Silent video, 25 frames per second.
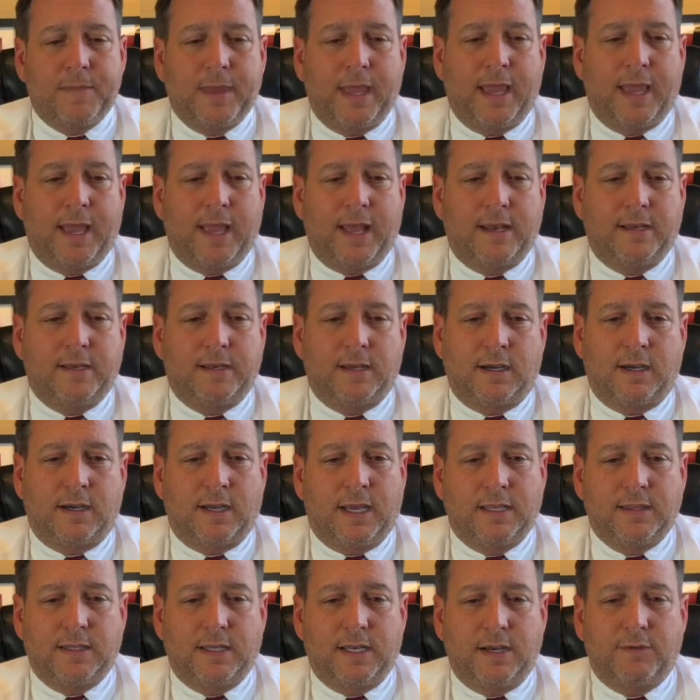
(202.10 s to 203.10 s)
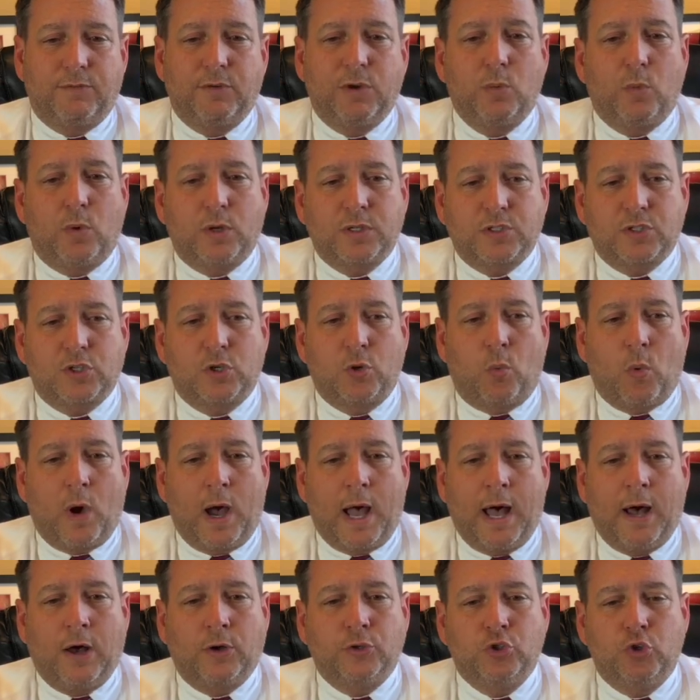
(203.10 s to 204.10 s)
And then every once in a
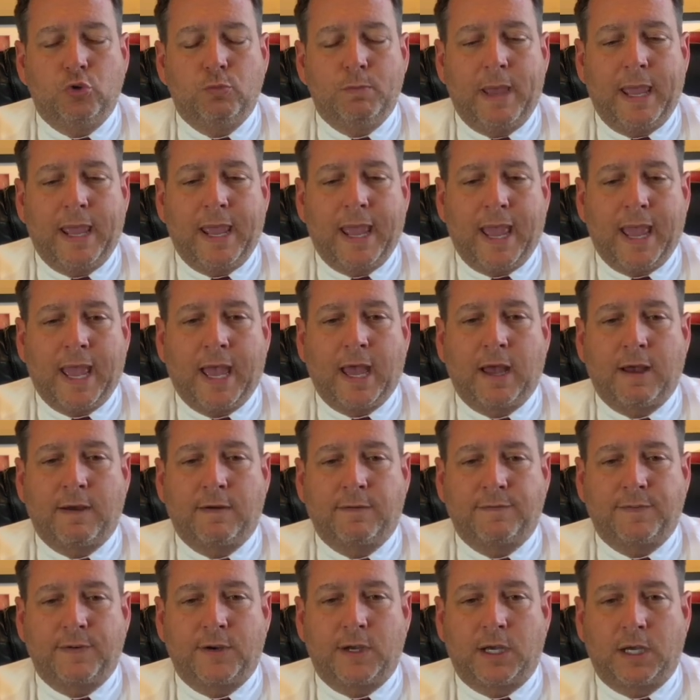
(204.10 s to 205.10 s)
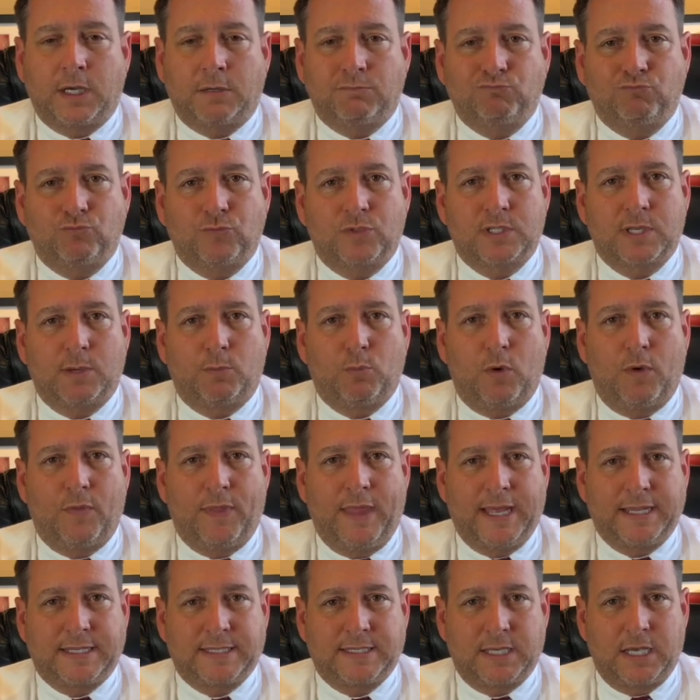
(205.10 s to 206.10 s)
while you may have someone
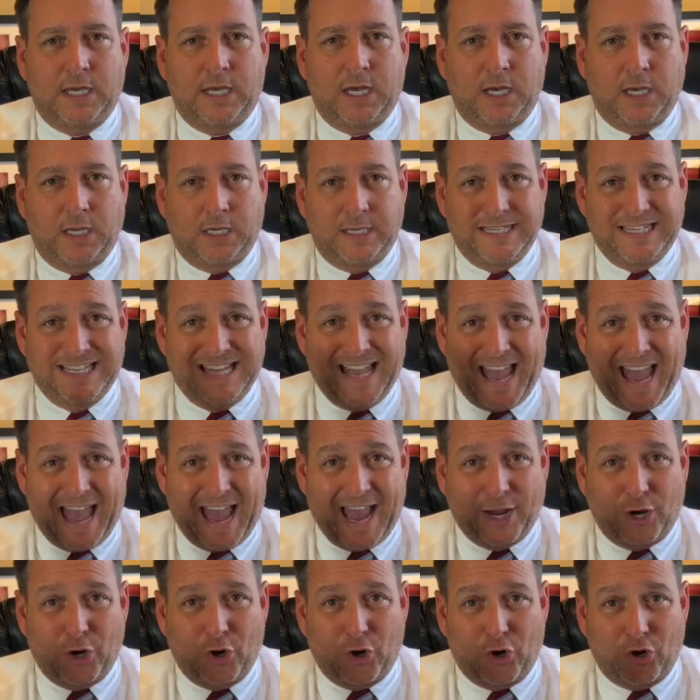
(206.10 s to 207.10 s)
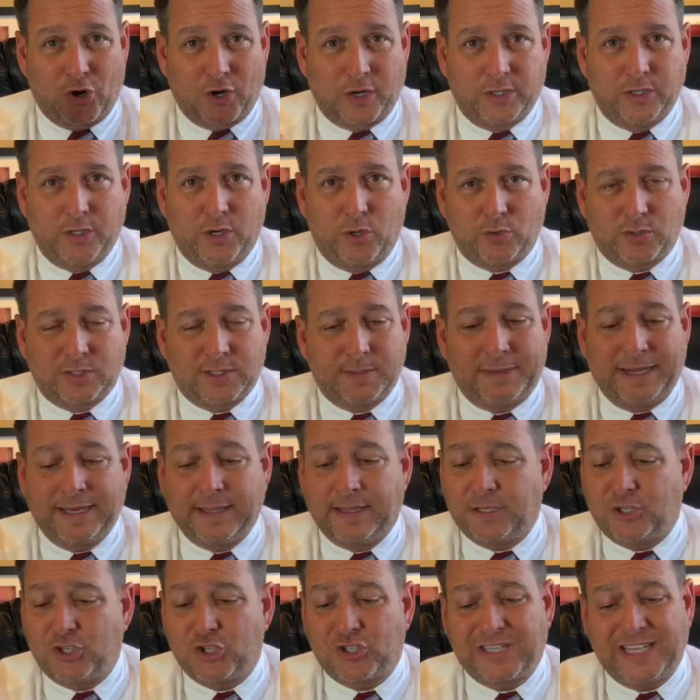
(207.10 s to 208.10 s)
that's a gagger, somebody
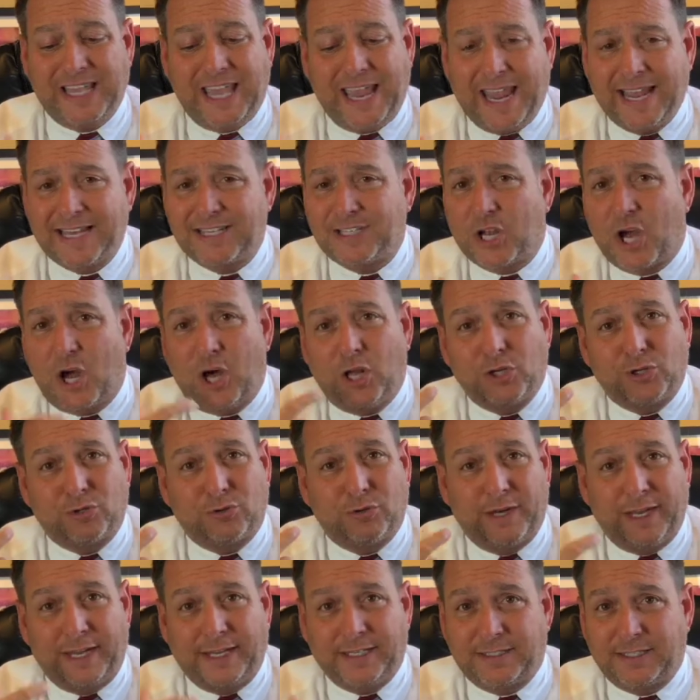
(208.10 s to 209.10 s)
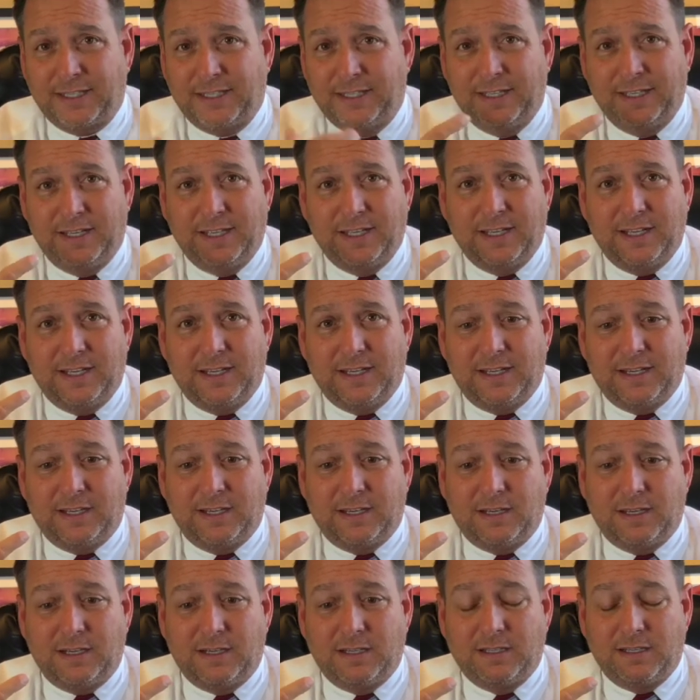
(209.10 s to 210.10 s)
that just can't tolerate
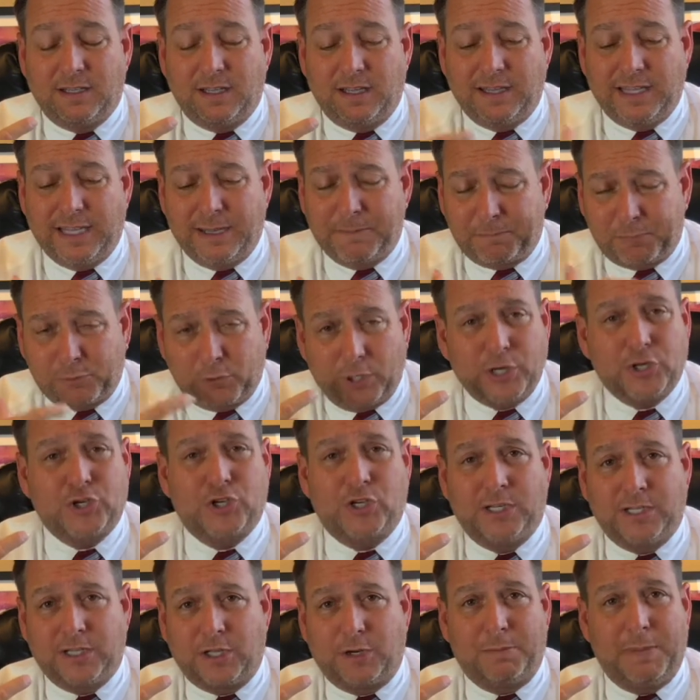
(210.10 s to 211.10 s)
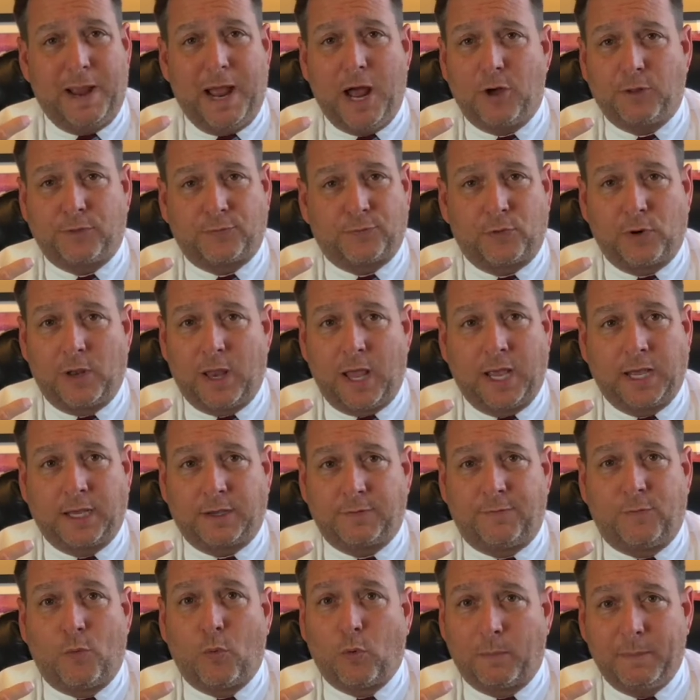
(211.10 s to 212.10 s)
the impression in their mouth for like
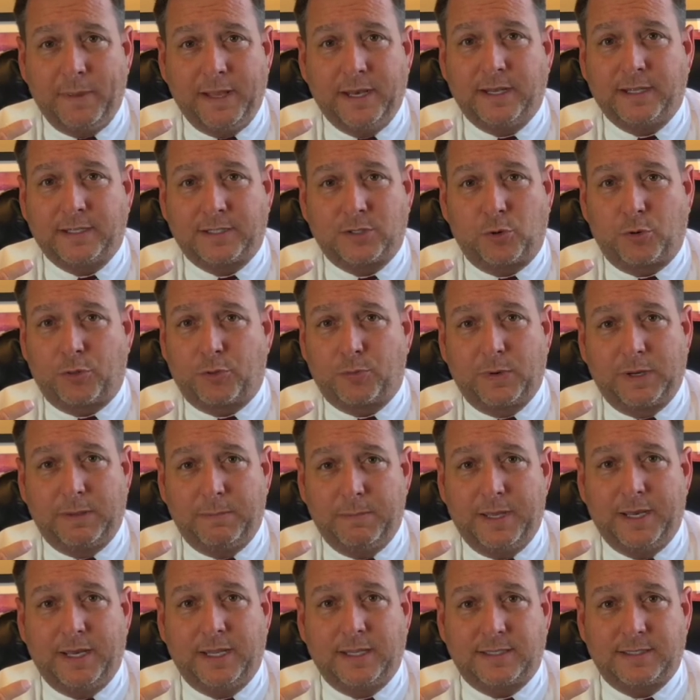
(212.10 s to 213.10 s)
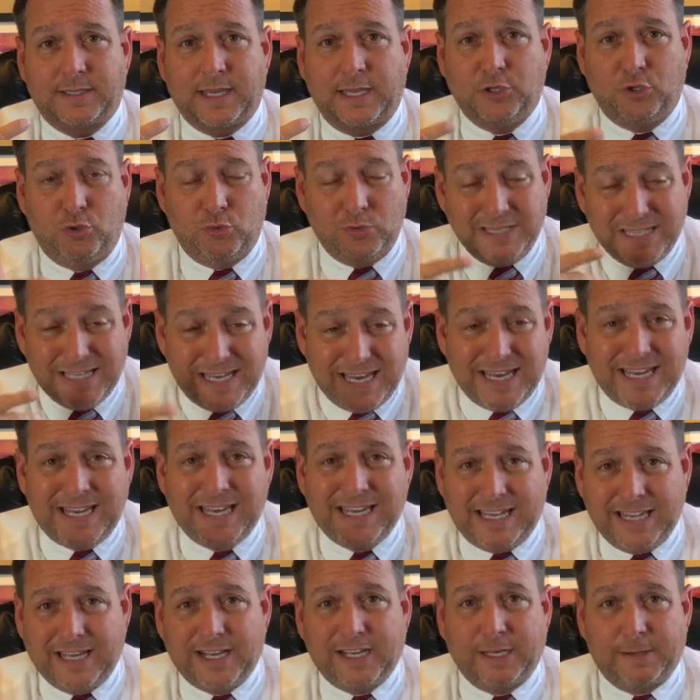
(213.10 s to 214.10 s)
4 minutes or 3 minutes, and you need to
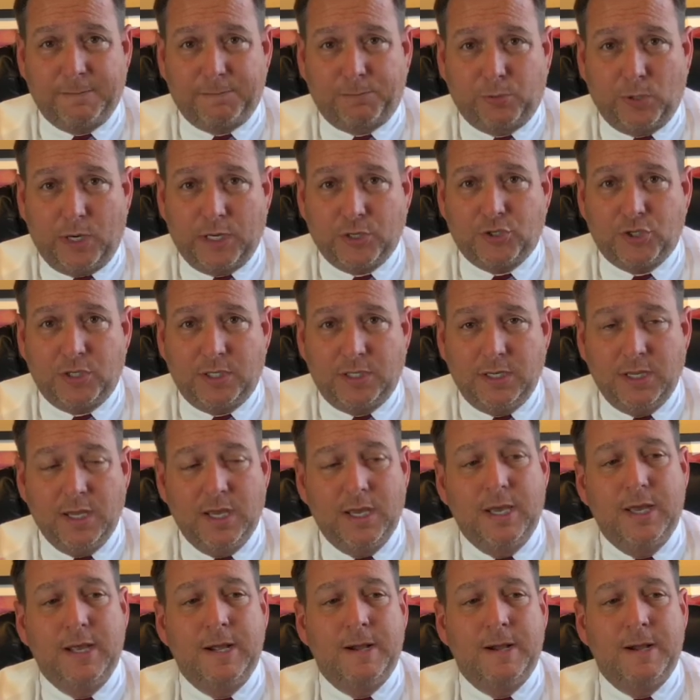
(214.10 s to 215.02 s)
get an impression.